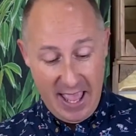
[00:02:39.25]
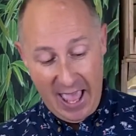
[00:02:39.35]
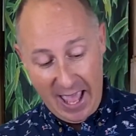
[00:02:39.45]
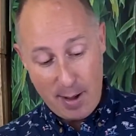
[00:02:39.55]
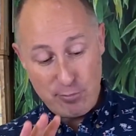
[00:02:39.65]

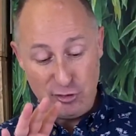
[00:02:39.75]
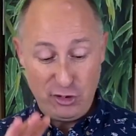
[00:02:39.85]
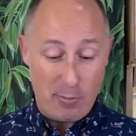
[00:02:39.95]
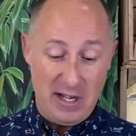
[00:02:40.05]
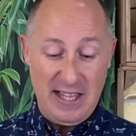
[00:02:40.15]

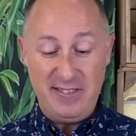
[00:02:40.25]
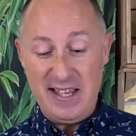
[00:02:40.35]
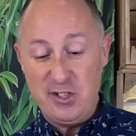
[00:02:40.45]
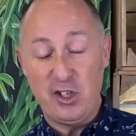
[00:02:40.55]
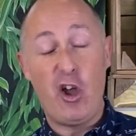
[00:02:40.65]
Predominantly
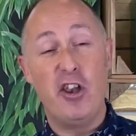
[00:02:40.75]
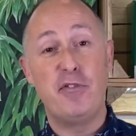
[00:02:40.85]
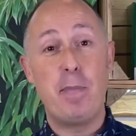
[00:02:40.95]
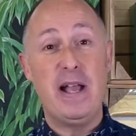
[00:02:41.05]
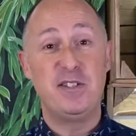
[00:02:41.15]
these are kind of
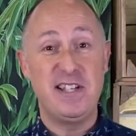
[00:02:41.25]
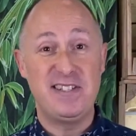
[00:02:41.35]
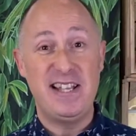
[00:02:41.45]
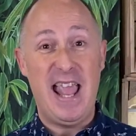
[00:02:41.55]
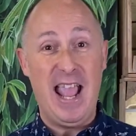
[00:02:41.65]
about 16